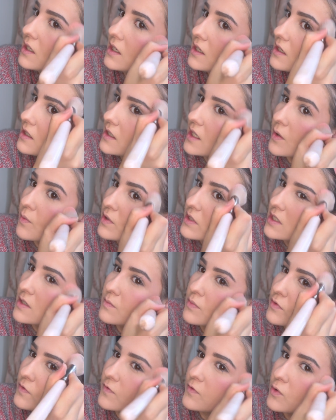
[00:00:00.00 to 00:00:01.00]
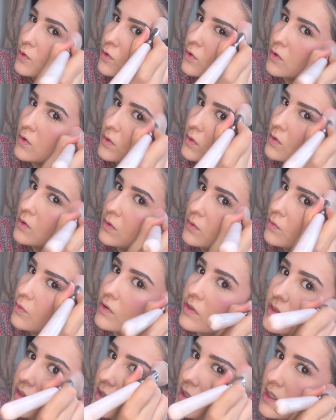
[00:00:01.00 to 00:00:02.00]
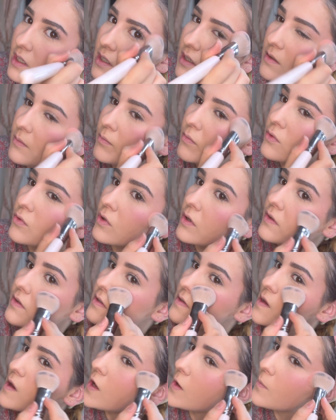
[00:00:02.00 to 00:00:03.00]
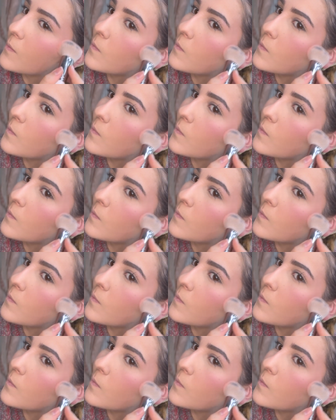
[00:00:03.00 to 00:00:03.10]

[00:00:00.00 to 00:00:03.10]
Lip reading: that we did before with the bronzer.